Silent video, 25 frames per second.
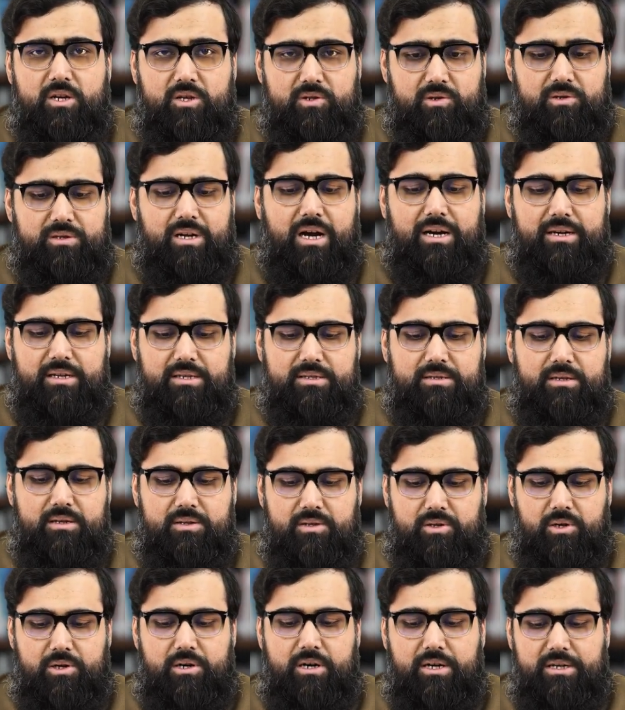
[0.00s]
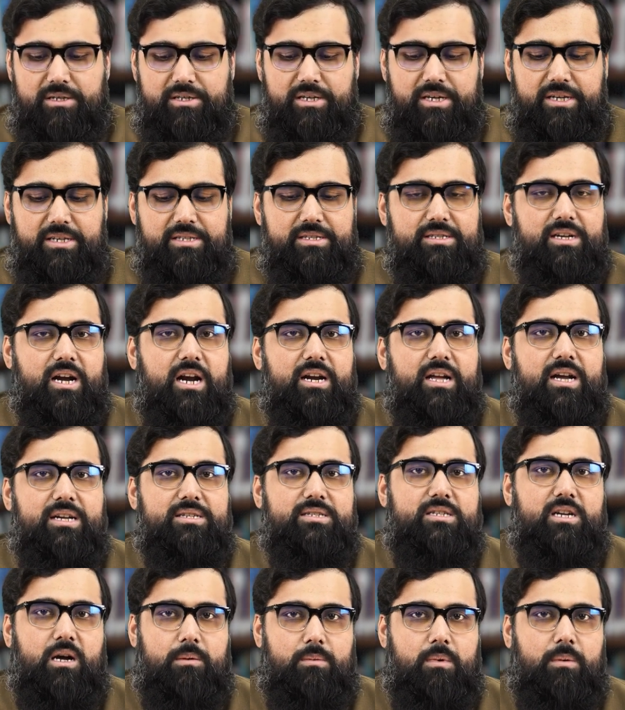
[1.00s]
So that is the third change that
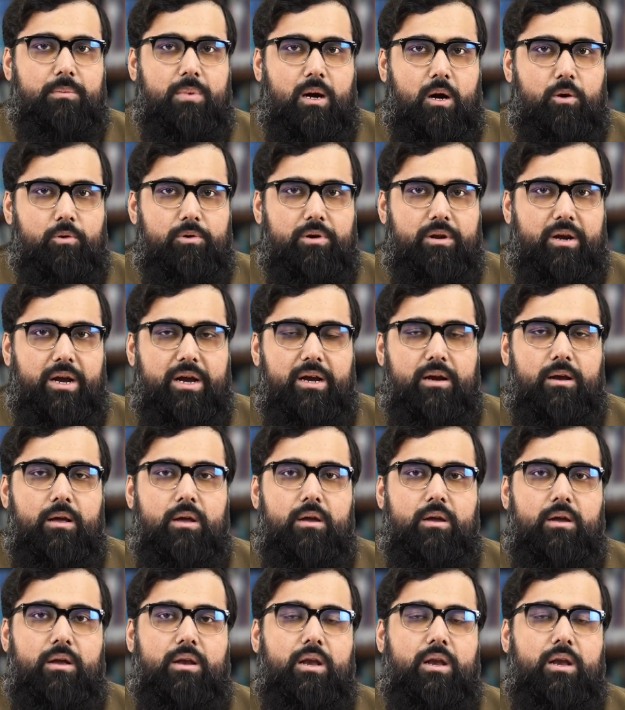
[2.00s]
has come about, right?